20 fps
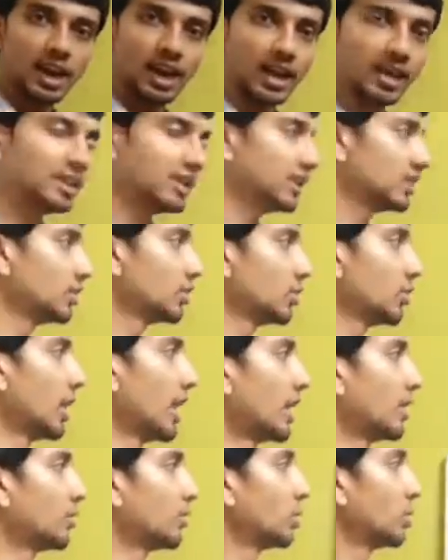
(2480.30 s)
I need to
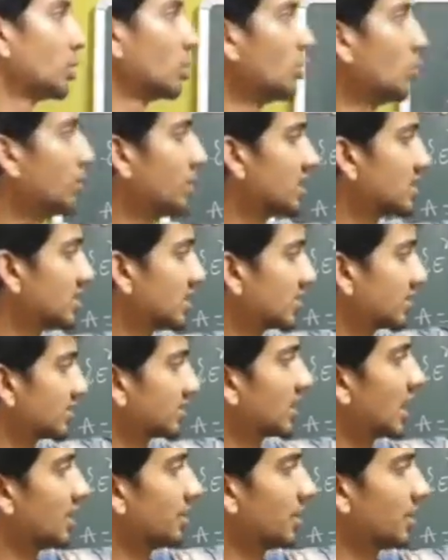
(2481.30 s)
have two
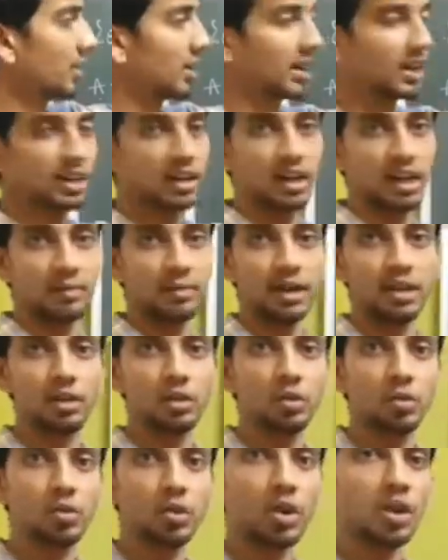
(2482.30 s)
measures gamma 1 and gamma
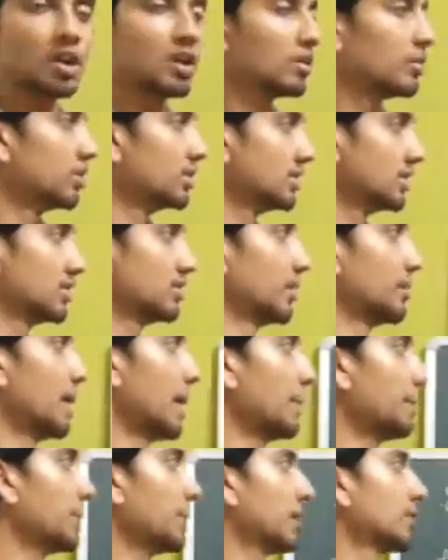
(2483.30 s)
2, which is a
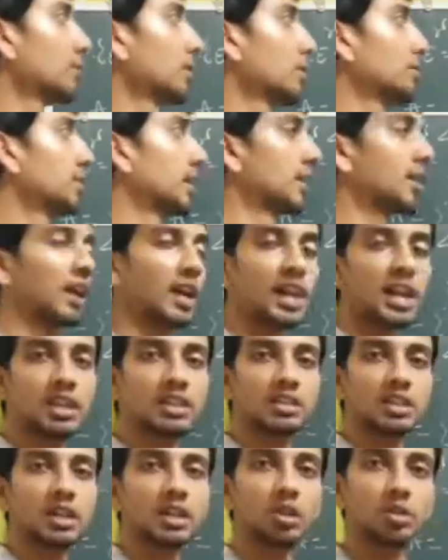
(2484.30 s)
mapping from the
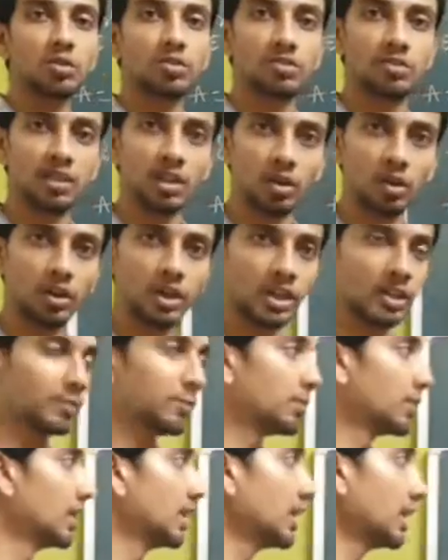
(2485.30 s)
collection to 0
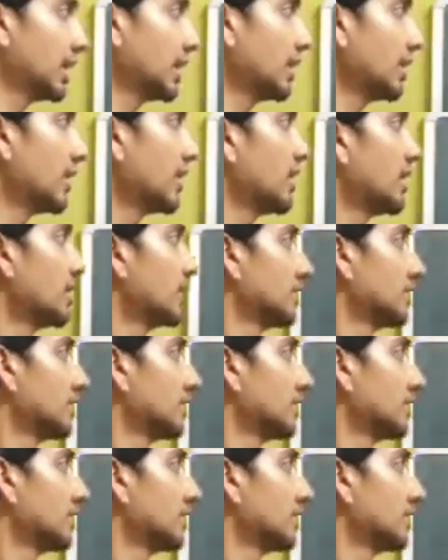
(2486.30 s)
infinity.